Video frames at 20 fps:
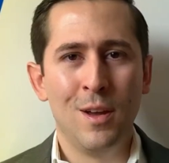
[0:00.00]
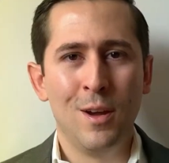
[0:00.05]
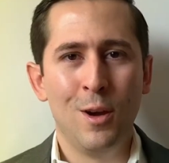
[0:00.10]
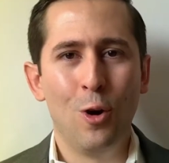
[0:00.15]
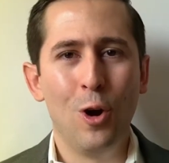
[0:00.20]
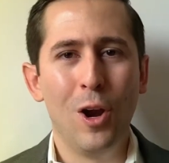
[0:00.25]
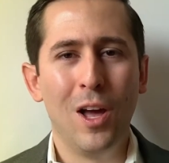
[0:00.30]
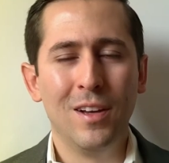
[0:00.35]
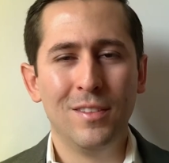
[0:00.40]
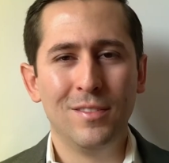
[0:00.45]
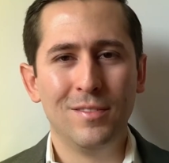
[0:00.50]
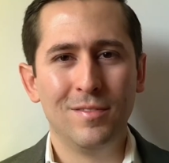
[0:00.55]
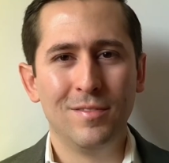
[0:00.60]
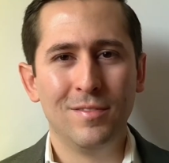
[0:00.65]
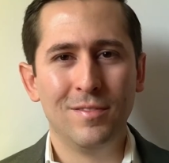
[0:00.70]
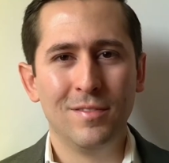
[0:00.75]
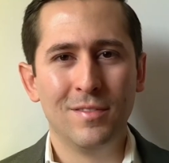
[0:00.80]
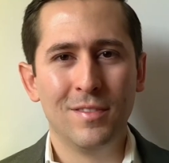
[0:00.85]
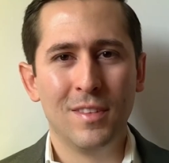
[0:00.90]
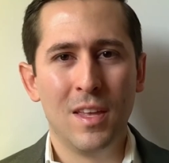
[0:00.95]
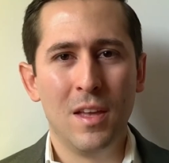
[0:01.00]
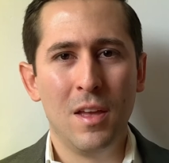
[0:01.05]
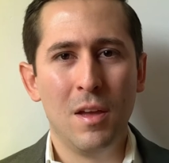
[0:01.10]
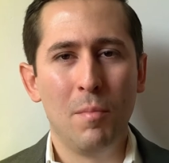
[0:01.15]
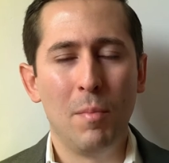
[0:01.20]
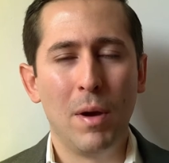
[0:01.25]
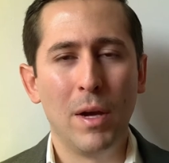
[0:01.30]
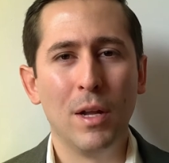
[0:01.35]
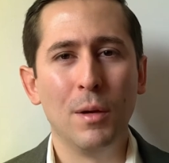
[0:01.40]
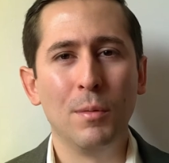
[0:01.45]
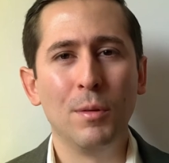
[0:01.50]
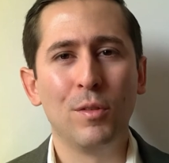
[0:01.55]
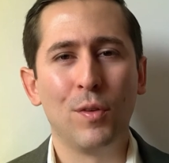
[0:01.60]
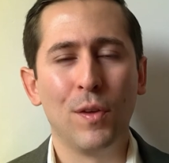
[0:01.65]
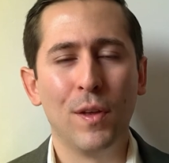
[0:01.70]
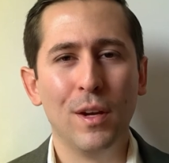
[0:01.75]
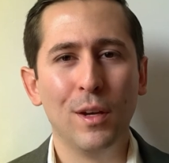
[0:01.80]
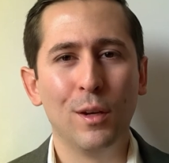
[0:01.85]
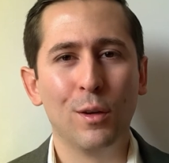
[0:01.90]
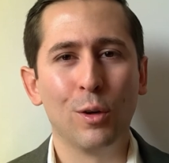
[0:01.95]
Hola, my name is
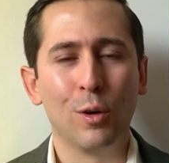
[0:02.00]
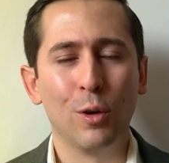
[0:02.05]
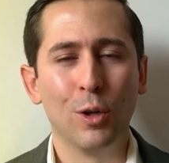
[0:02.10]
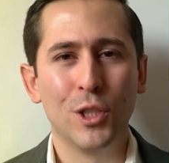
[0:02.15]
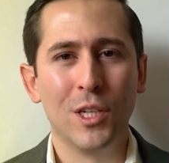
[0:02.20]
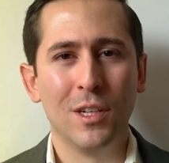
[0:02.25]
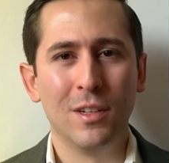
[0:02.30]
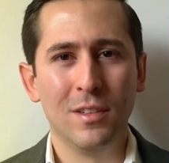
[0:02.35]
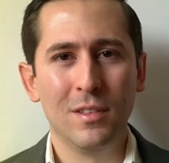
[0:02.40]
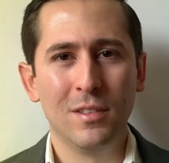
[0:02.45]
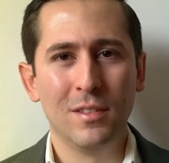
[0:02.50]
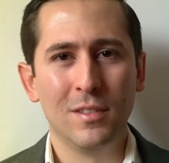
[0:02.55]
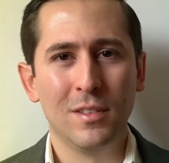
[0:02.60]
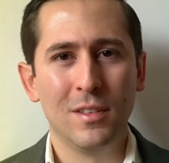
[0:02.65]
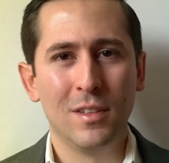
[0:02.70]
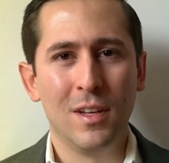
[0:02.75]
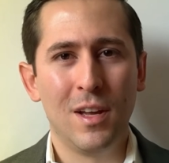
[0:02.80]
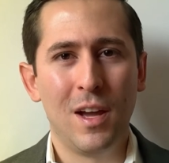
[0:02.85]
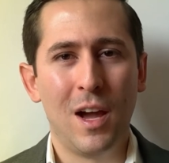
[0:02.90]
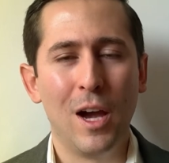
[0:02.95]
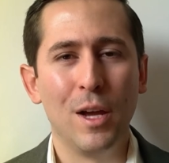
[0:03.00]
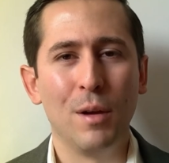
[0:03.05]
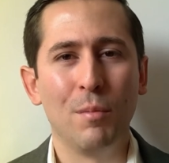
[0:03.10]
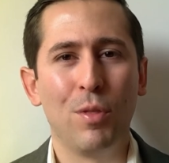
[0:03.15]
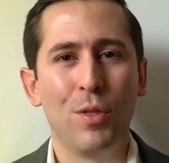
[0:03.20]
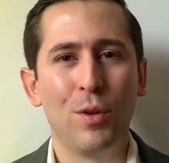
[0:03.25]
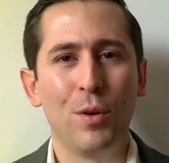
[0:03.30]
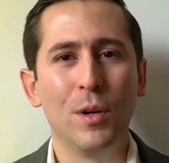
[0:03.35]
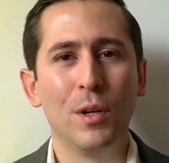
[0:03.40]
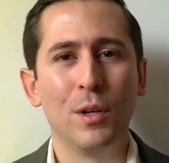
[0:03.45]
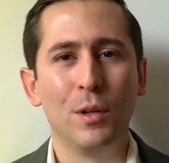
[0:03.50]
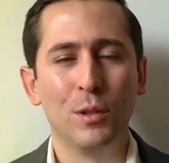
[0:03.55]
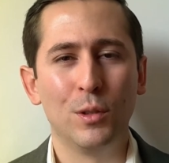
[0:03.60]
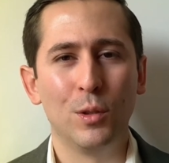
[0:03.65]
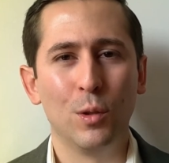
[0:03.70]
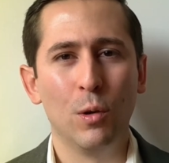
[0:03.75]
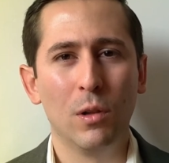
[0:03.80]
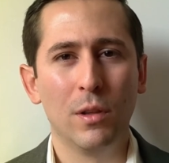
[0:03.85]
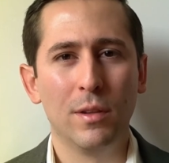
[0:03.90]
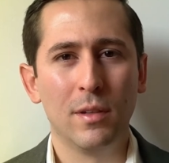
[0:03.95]
Federico Cochen. I am 30 years
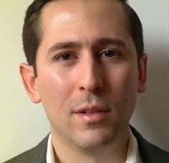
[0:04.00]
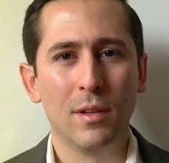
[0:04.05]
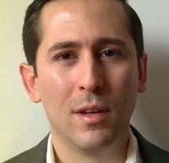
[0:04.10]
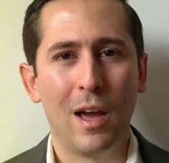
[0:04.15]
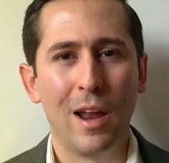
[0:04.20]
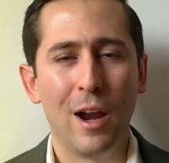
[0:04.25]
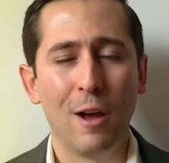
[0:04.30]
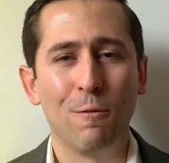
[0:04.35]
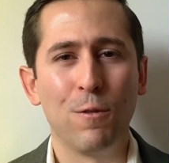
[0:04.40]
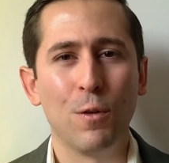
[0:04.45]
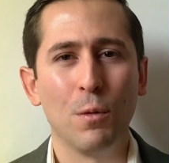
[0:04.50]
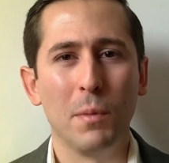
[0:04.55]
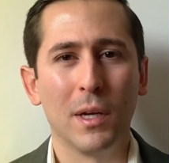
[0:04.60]
old and I'm from